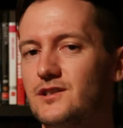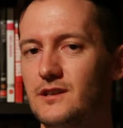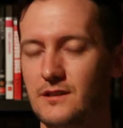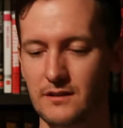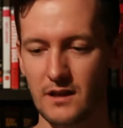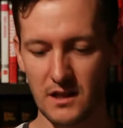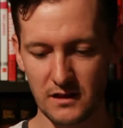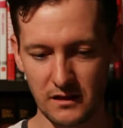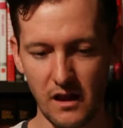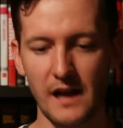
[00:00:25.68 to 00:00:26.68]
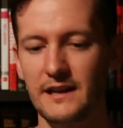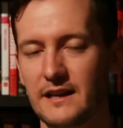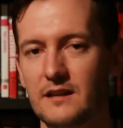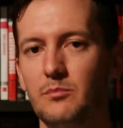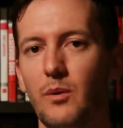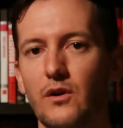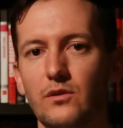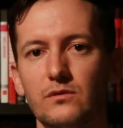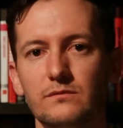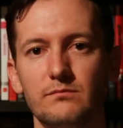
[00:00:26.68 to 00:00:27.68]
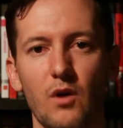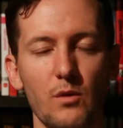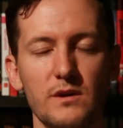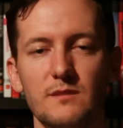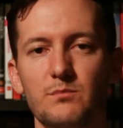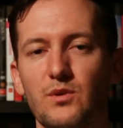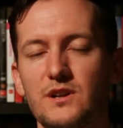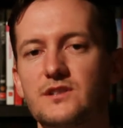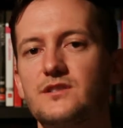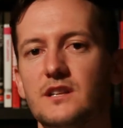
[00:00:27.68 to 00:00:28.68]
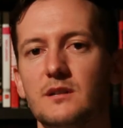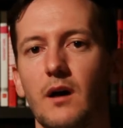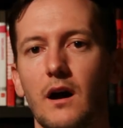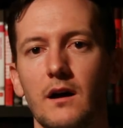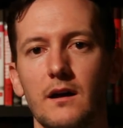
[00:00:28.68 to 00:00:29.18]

a lightning in a bottle moment in British cinema.